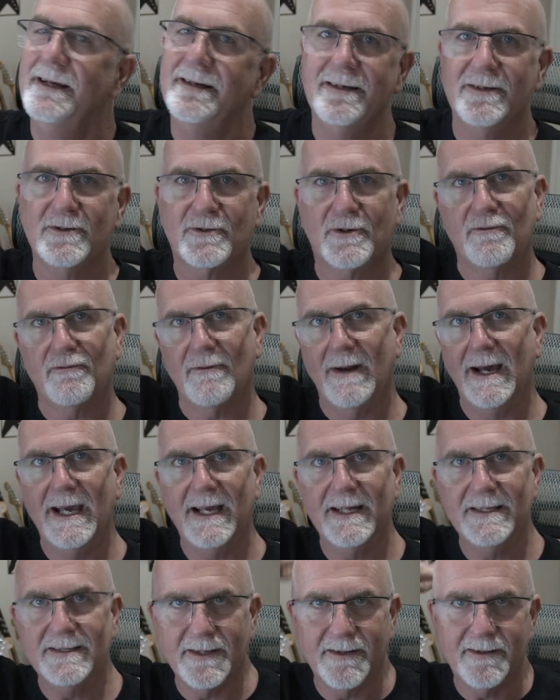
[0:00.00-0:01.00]
there's
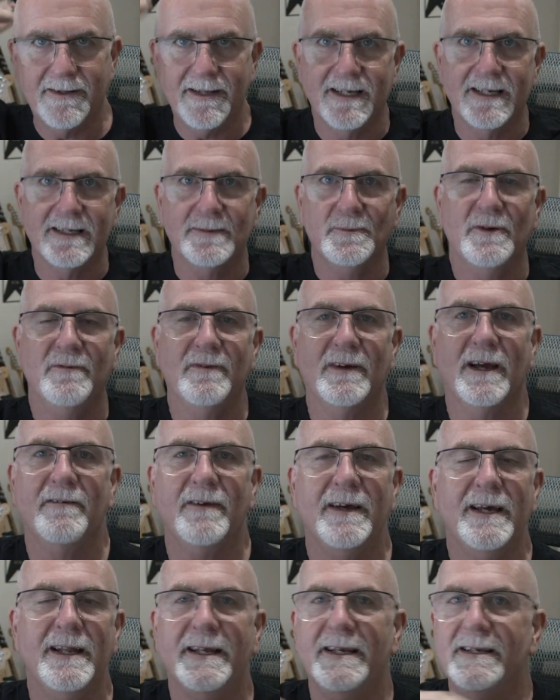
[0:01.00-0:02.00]
cranes and things moving
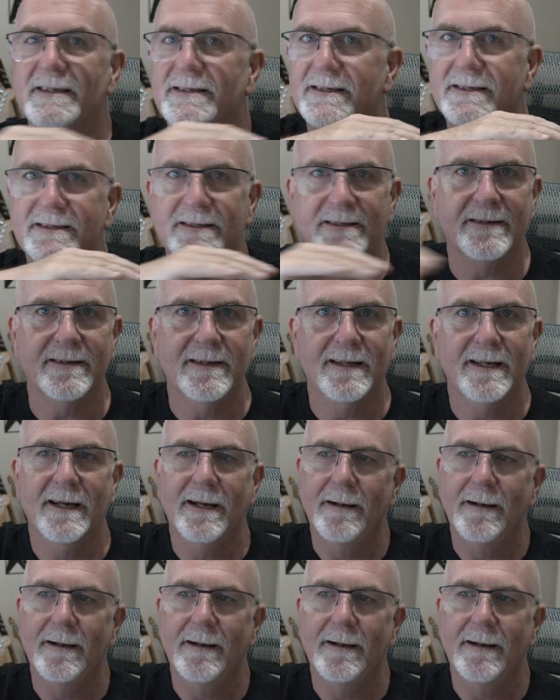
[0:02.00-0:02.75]
overhead. His isn't.